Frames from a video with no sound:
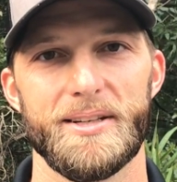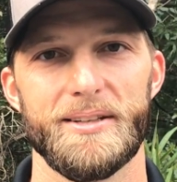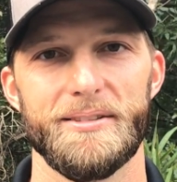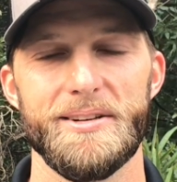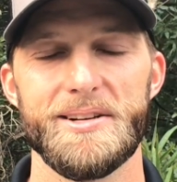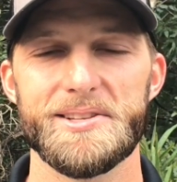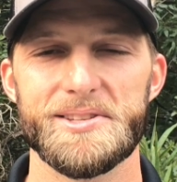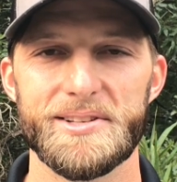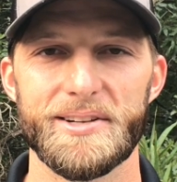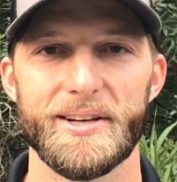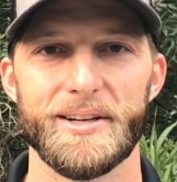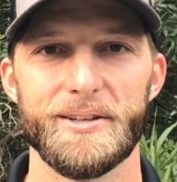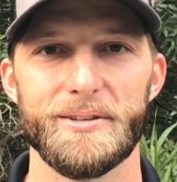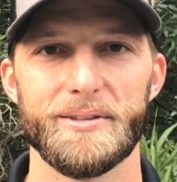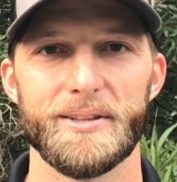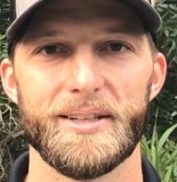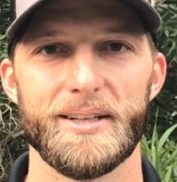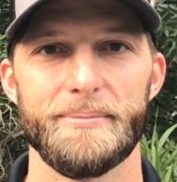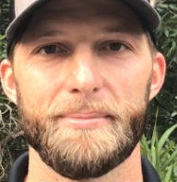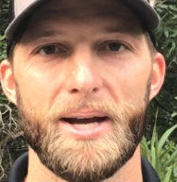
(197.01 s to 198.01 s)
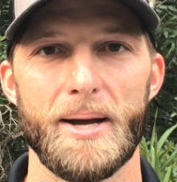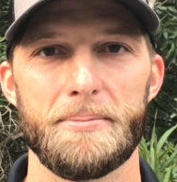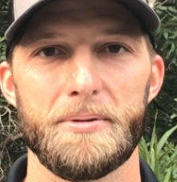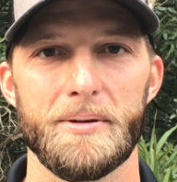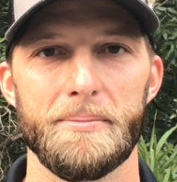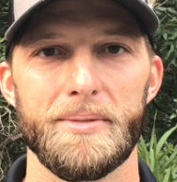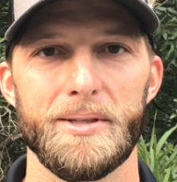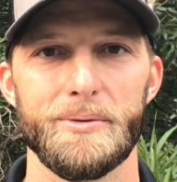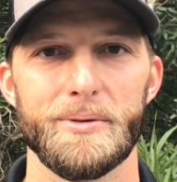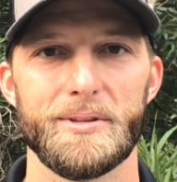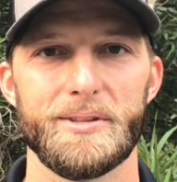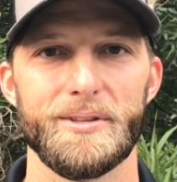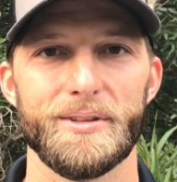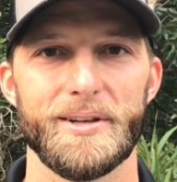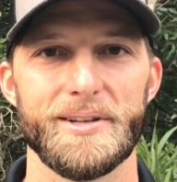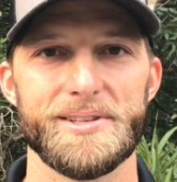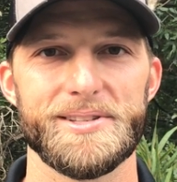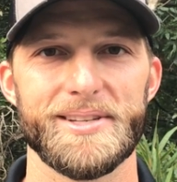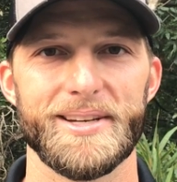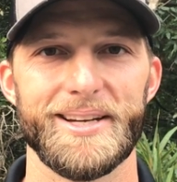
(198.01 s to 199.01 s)
Let us know. I'm happy to meet with you
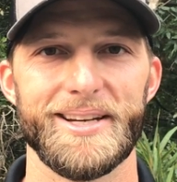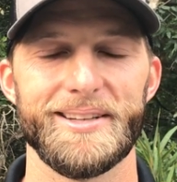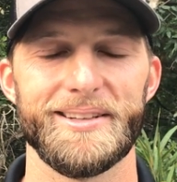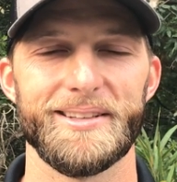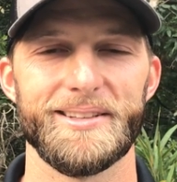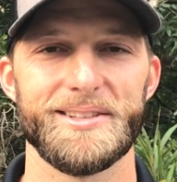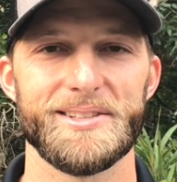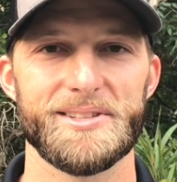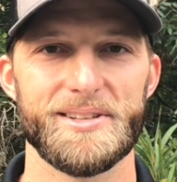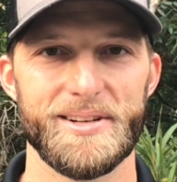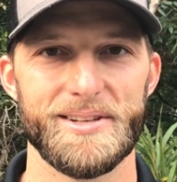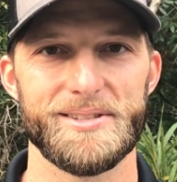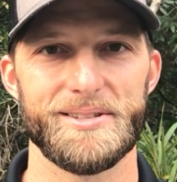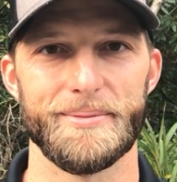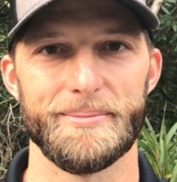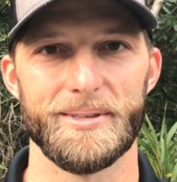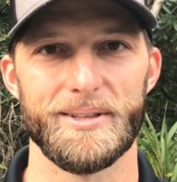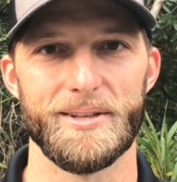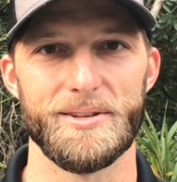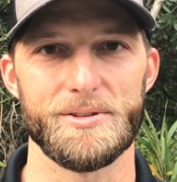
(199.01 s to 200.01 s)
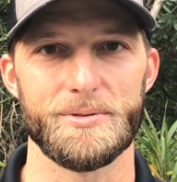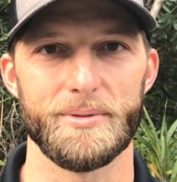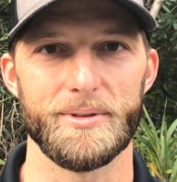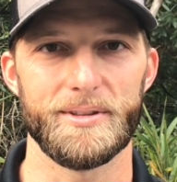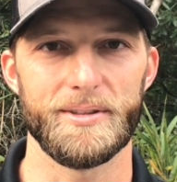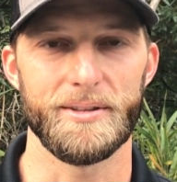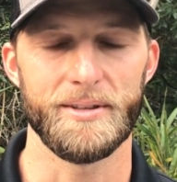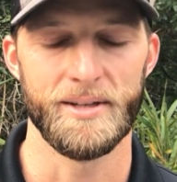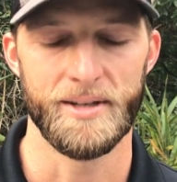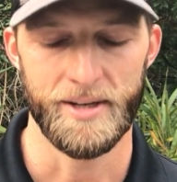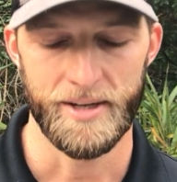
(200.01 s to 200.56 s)
on site and discuss some of those with you.